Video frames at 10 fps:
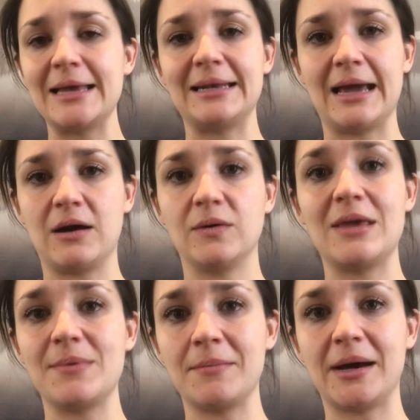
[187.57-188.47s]
Now
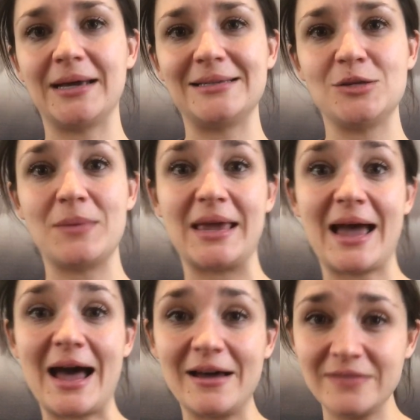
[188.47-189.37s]
keep in mind you may
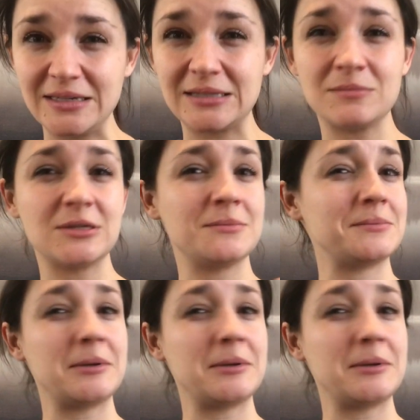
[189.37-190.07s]
have these symptoms